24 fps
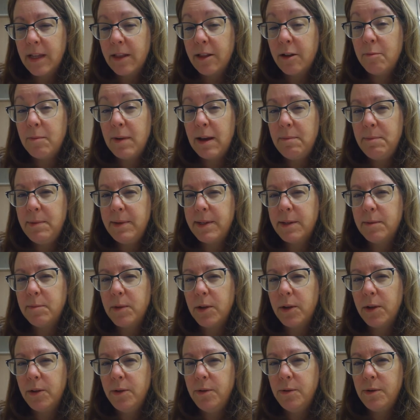might be some
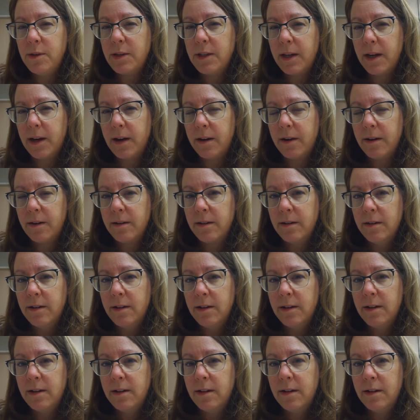clues there.
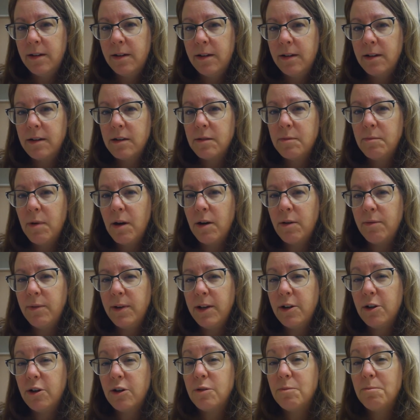Smart
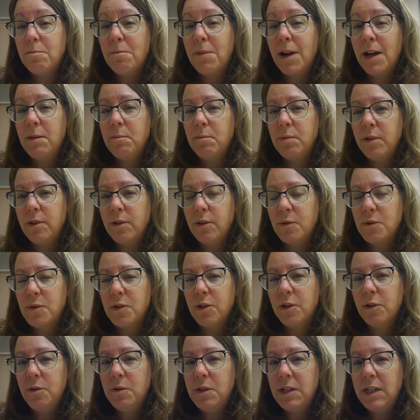readers might put those
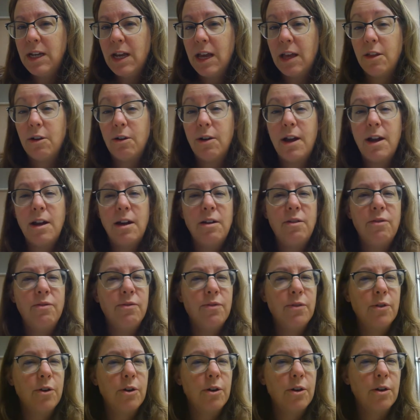clues together and
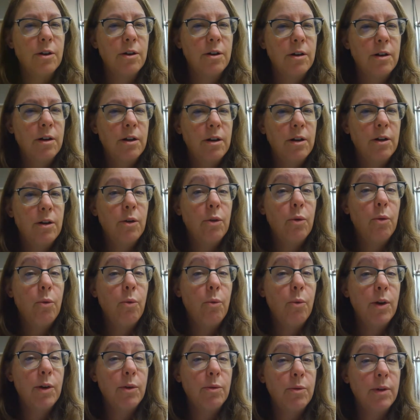infer
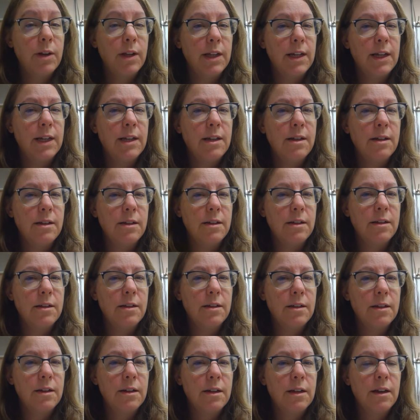what really
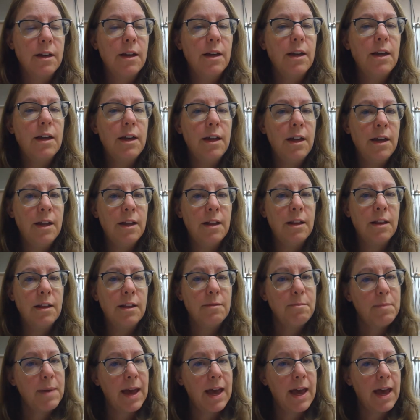is in
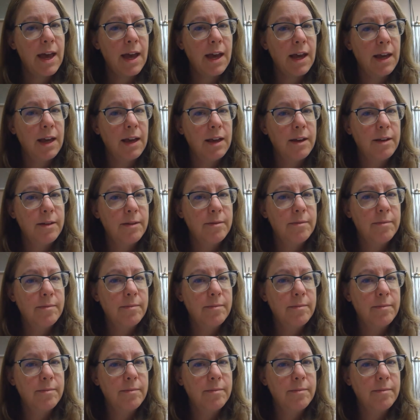the bag.